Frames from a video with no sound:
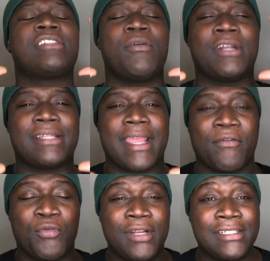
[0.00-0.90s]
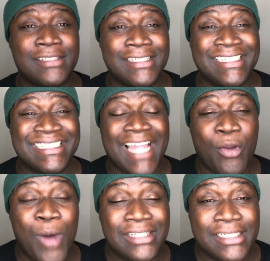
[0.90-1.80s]
I wanna thank everyone else that does like,
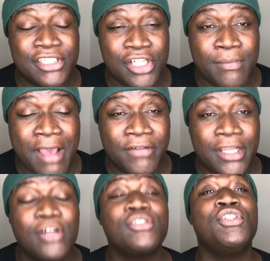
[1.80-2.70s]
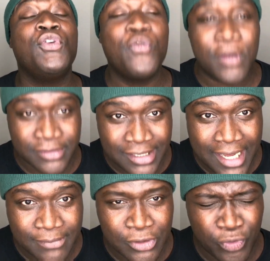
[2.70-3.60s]
watch, and share my videos. You folks the
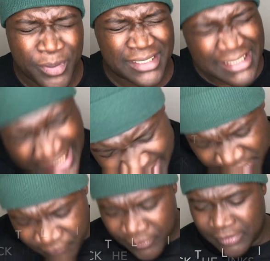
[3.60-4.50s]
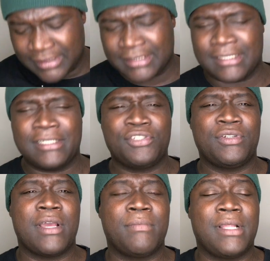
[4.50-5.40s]
absolute best. Listen folks, there's a link to you
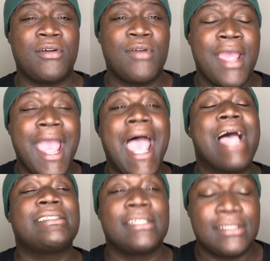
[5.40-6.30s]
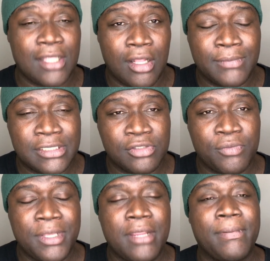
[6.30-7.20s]
down below. Has the link to all of my social
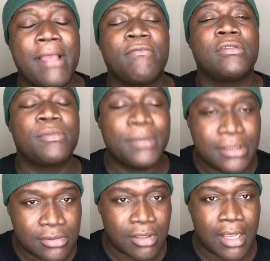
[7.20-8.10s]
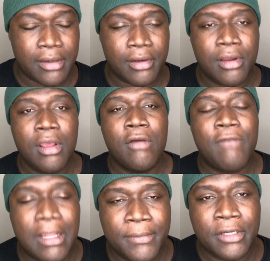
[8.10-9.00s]
media platforms. Please go down there,
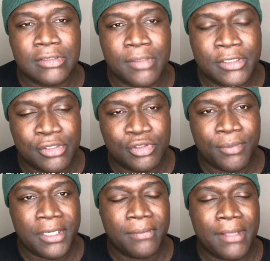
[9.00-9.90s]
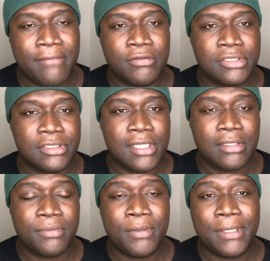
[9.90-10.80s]
follow me across all my social media platforms and talk
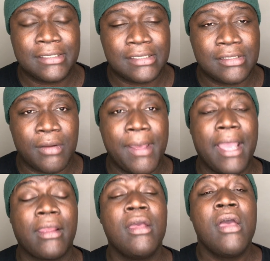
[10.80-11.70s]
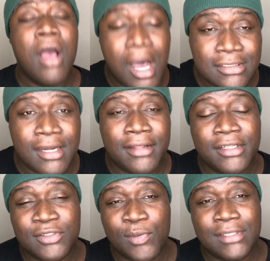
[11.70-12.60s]
to me because I'll talk back. Also down there
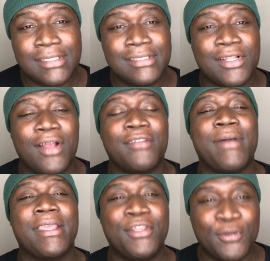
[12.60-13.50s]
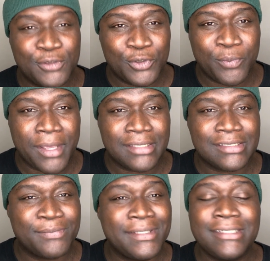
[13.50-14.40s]
as well as links to all of my YouTube
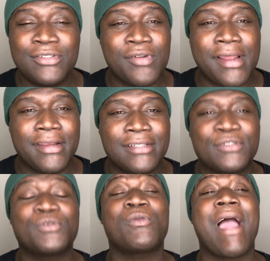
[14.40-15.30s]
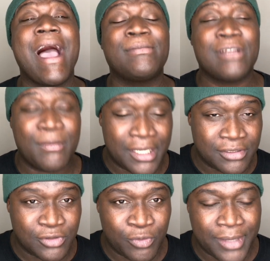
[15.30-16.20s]
pages. Please go down there, subscribe to all my
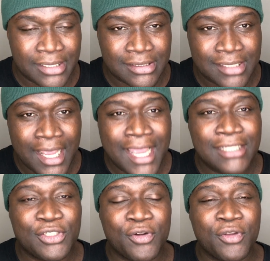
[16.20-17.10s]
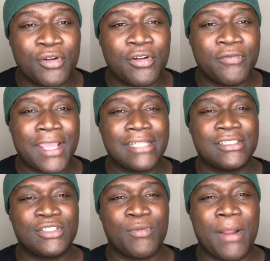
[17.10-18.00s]
YouTube pages and turn on your
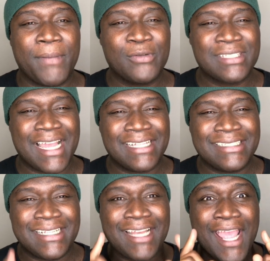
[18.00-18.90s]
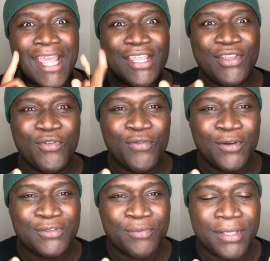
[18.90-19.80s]
notifications so when I post content, you
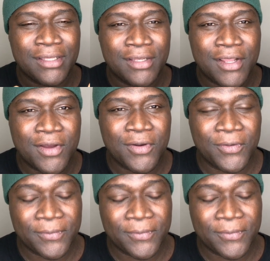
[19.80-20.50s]
folks will be in the know.